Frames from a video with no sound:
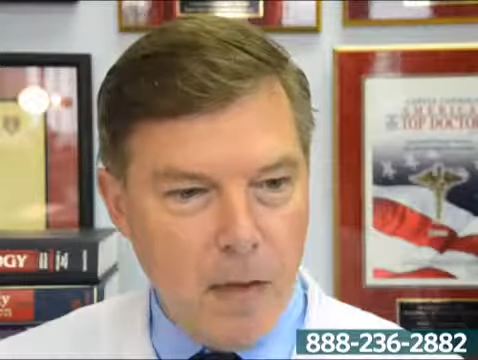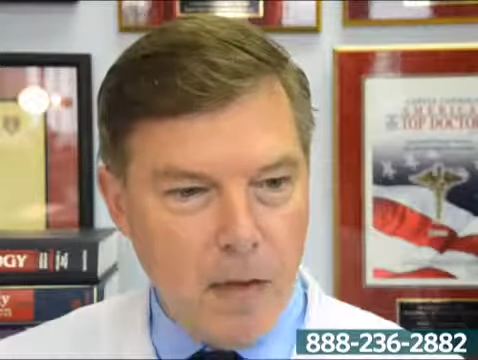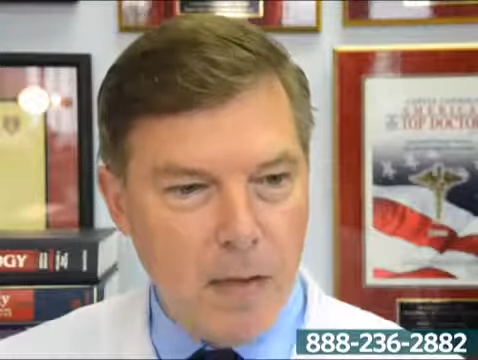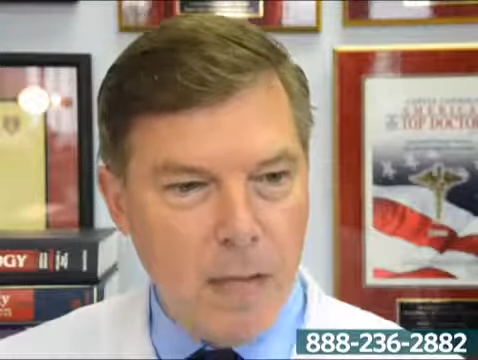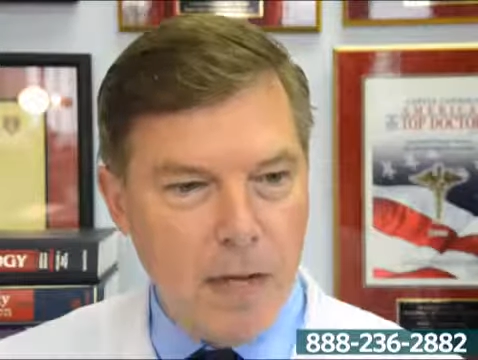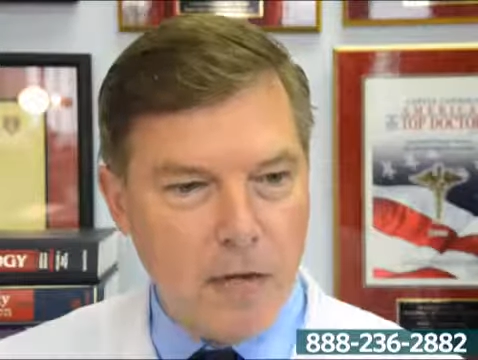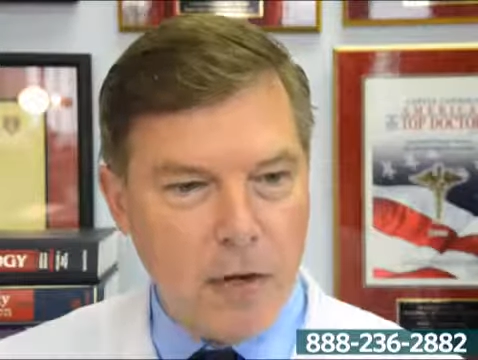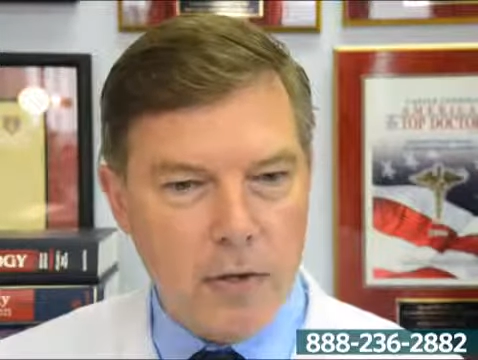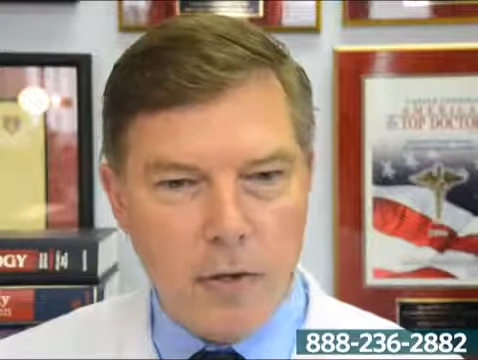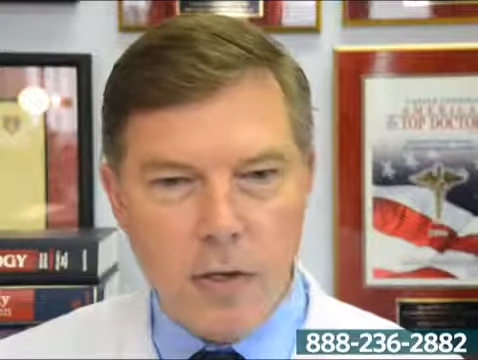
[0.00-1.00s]
And
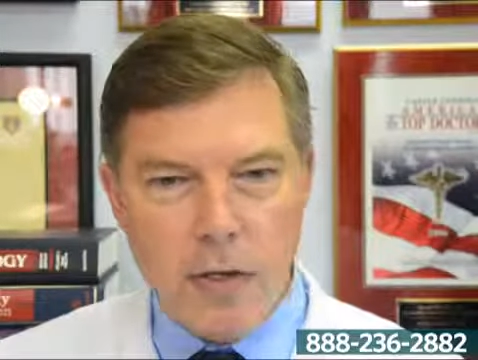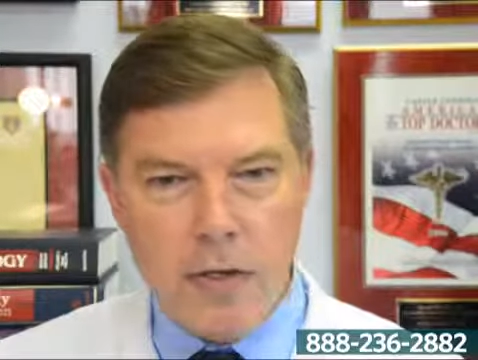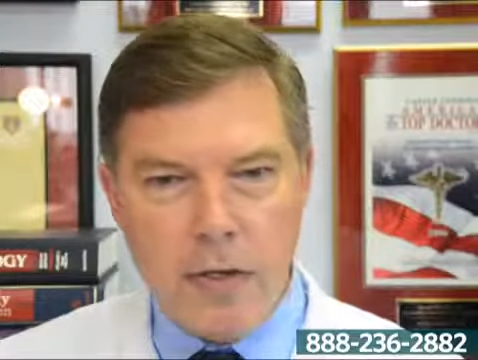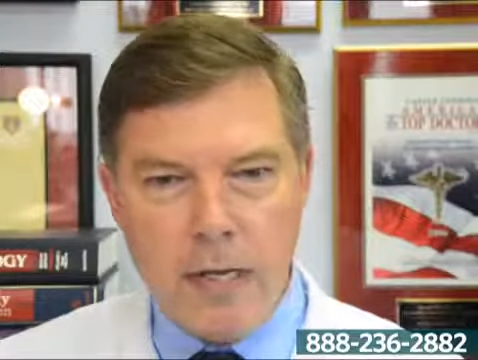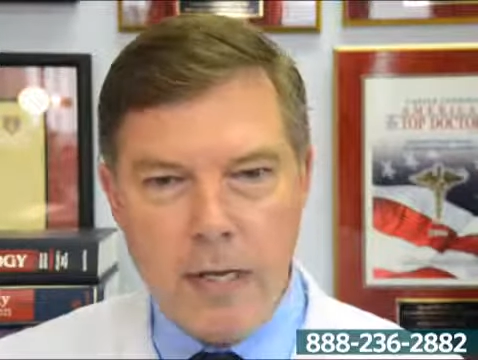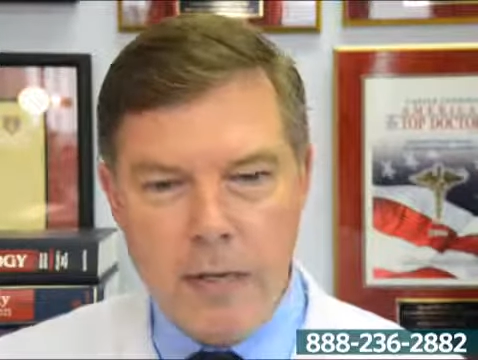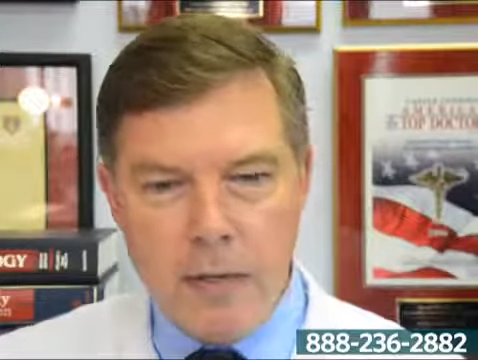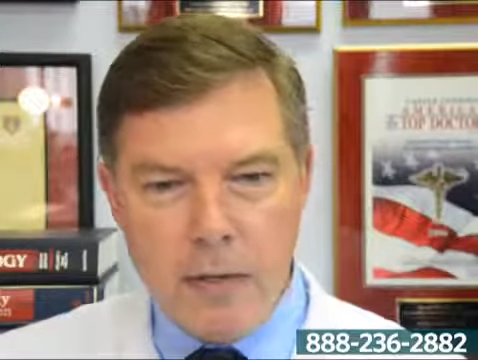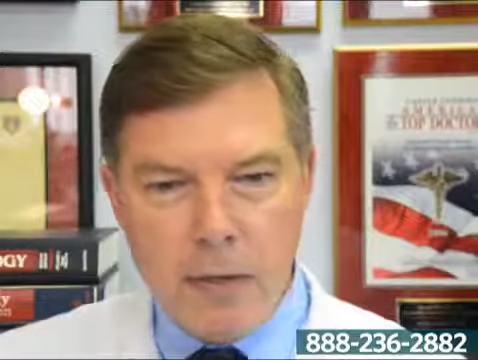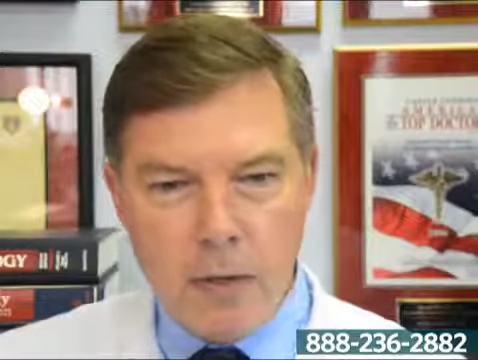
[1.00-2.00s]
imagine a
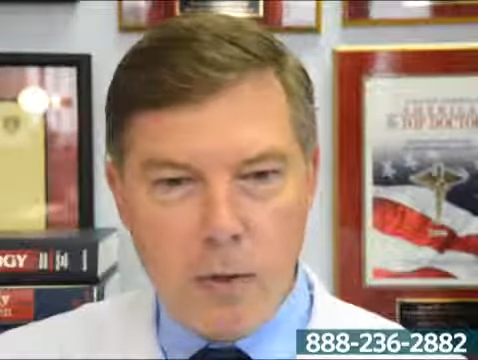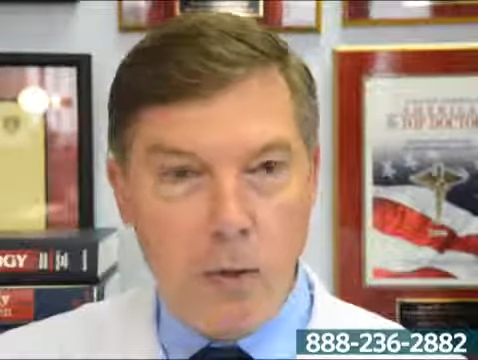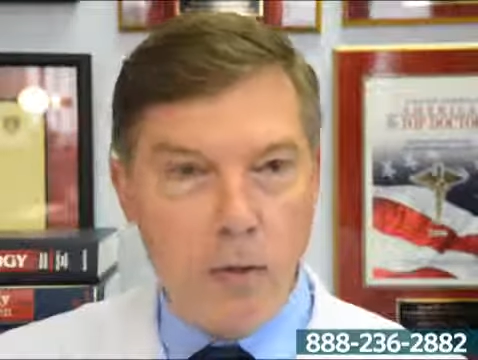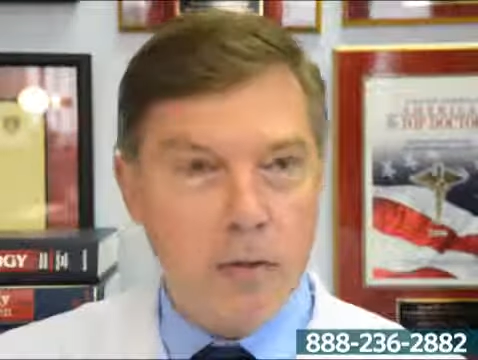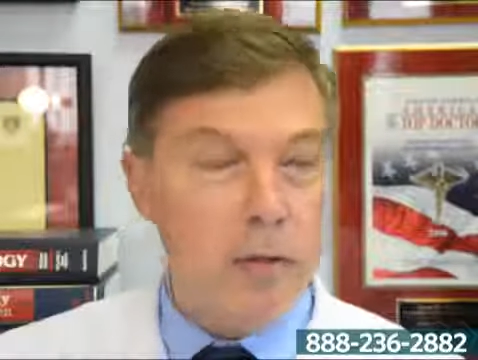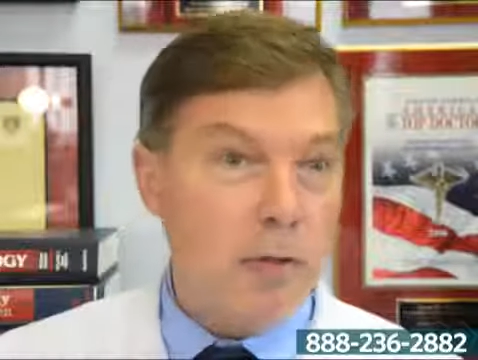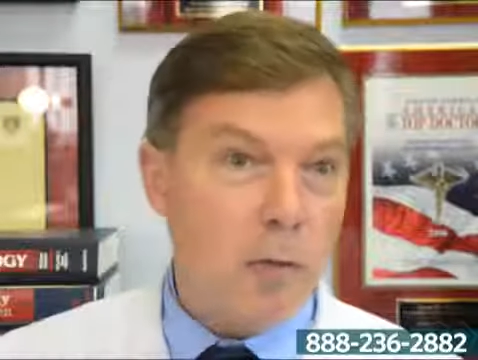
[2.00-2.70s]
cold